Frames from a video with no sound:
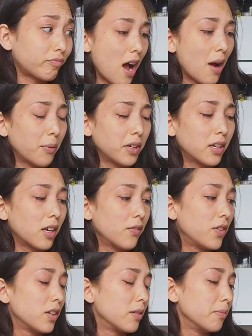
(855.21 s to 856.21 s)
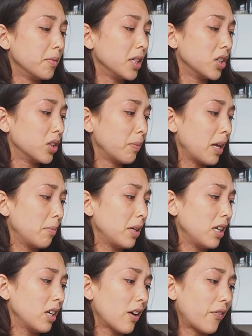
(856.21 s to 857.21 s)
I would give this meal
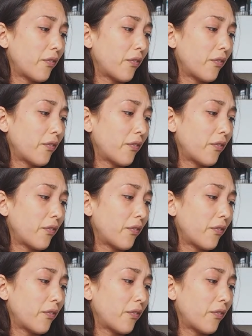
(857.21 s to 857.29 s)
maybe a